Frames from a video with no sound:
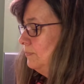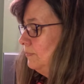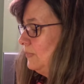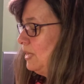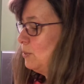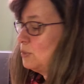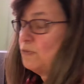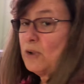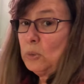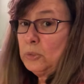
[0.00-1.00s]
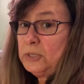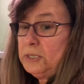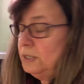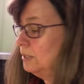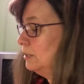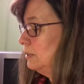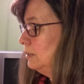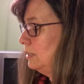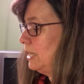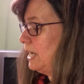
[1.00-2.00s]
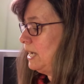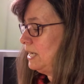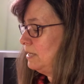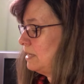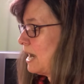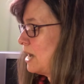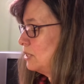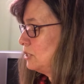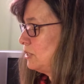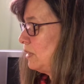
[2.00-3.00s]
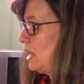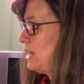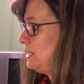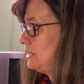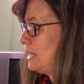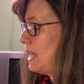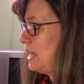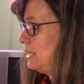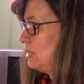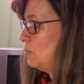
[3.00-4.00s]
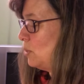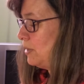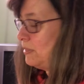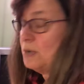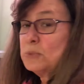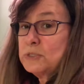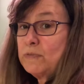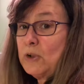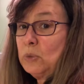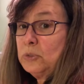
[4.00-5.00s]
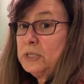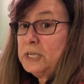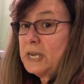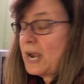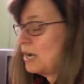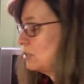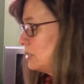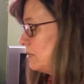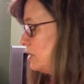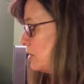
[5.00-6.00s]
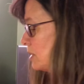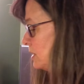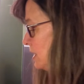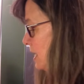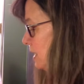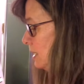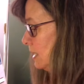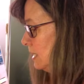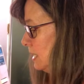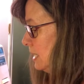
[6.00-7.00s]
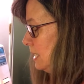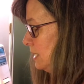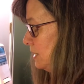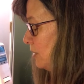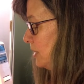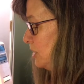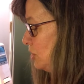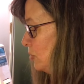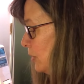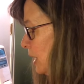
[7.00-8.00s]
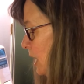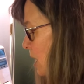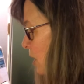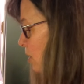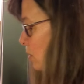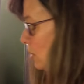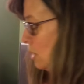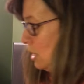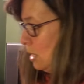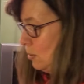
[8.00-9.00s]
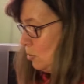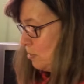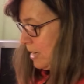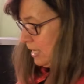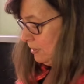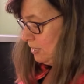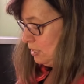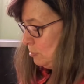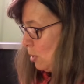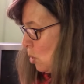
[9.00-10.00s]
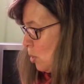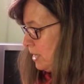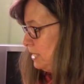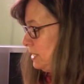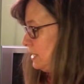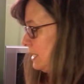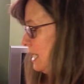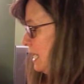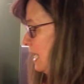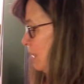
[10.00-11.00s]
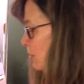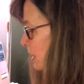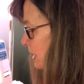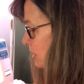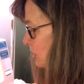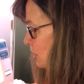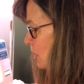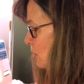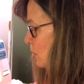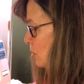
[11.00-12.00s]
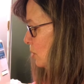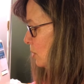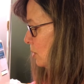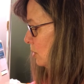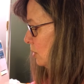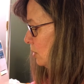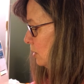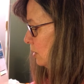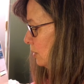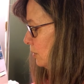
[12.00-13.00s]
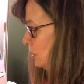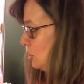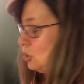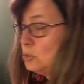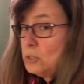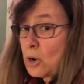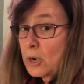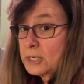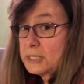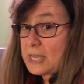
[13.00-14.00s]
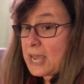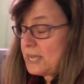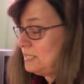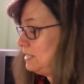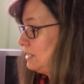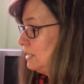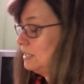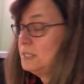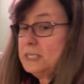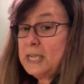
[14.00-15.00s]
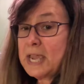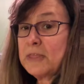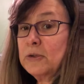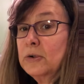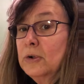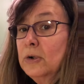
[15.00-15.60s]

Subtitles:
that was folded and ironed to the light side and one that was folded and ironed to the dark side. So as you recall, we're making these points and we're going to sew the two dark sides together